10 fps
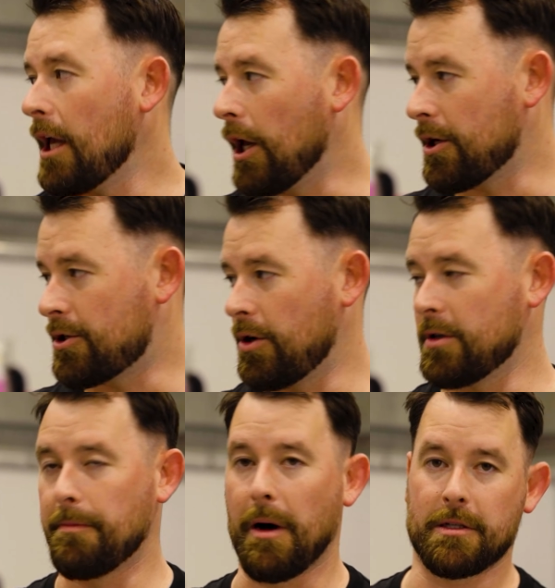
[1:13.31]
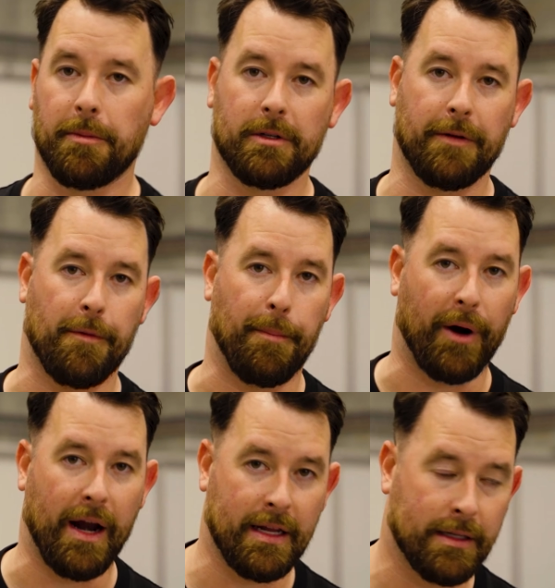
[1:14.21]
You can choose multiple different
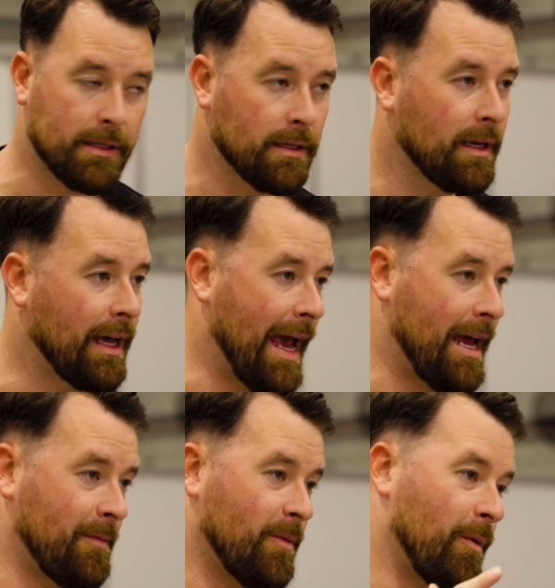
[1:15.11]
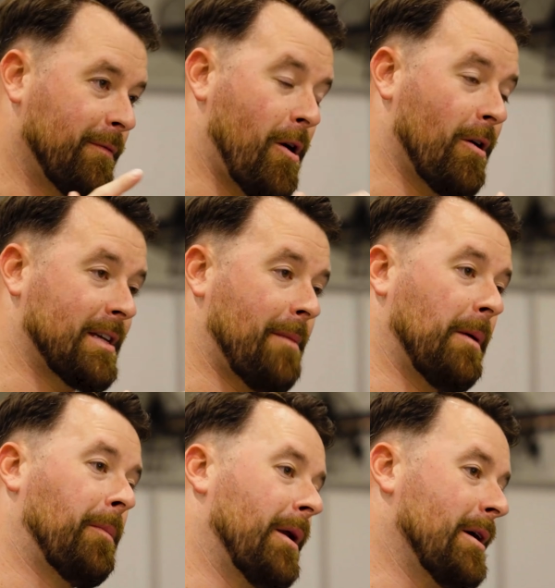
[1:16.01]
brands, and we've got
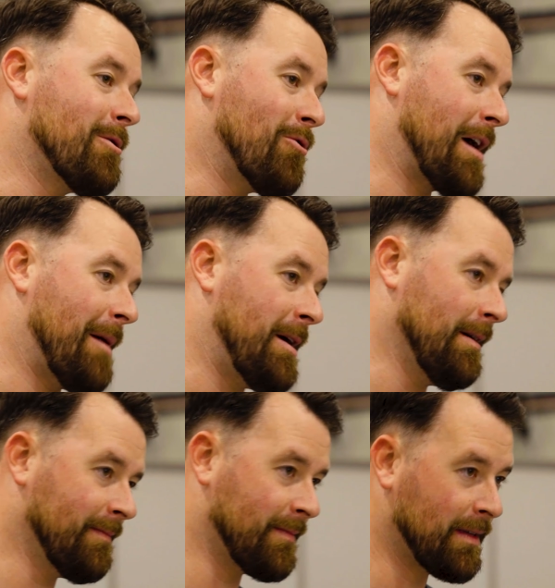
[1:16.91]
something pretty cool coming.